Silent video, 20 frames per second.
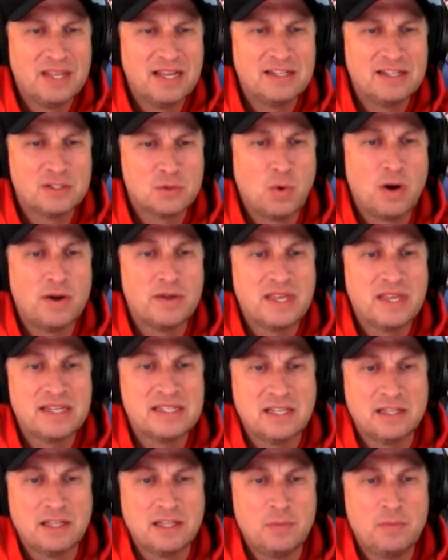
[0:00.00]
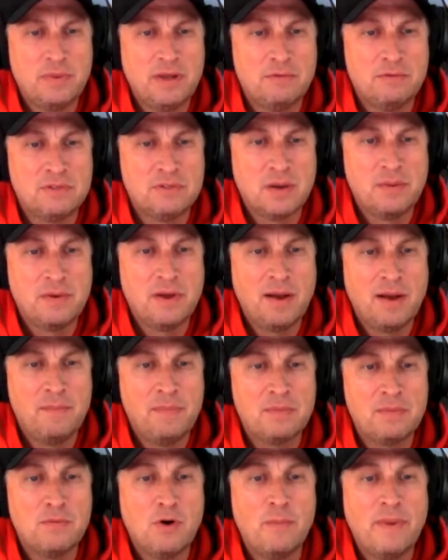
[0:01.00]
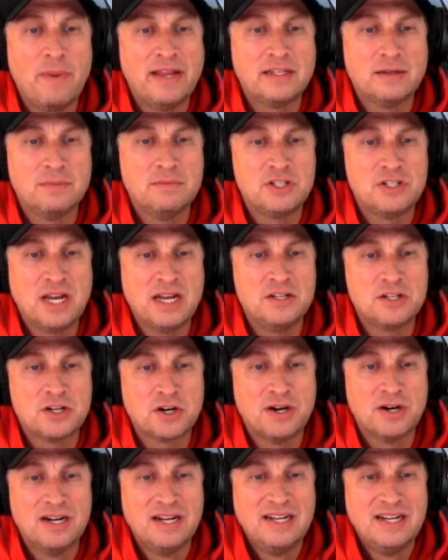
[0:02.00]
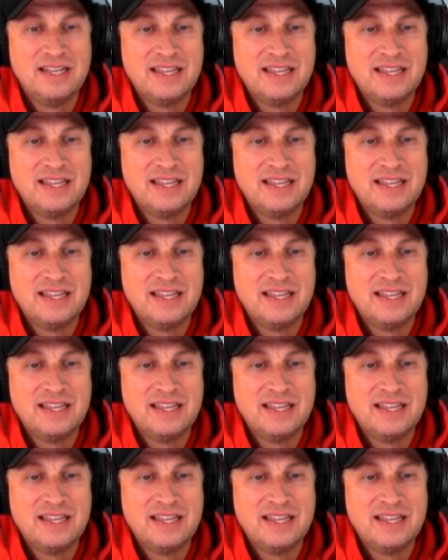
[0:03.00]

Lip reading: swung things a little bit was a big momentum changer,